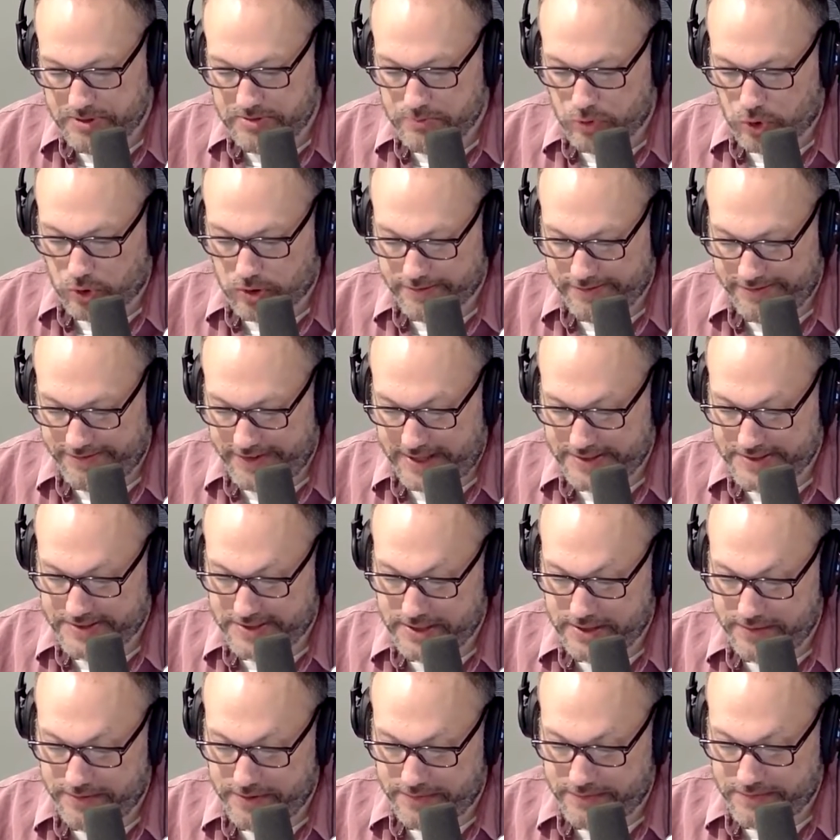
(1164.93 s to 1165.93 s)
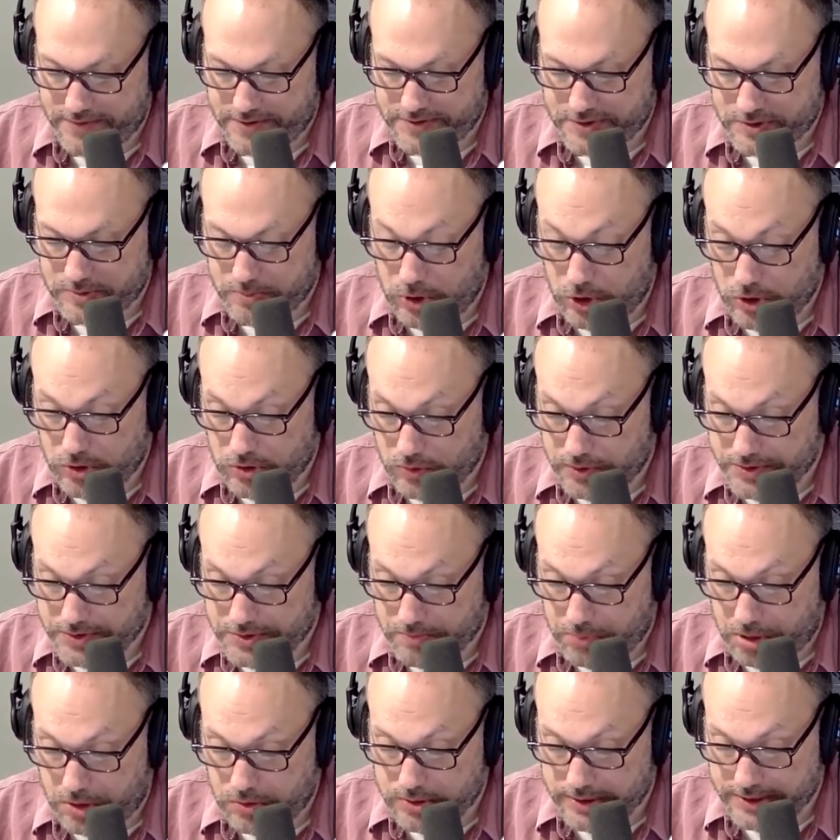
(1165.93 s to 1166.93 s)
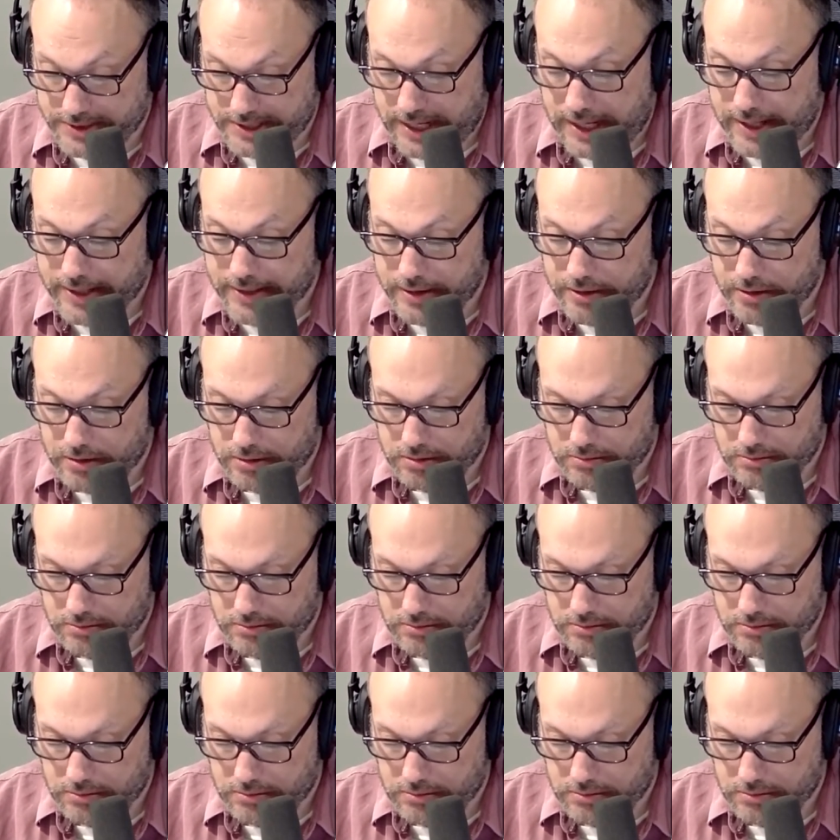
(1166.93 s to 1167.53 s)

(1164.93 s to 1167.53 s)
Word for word: more festive if the smoke was polka dotted?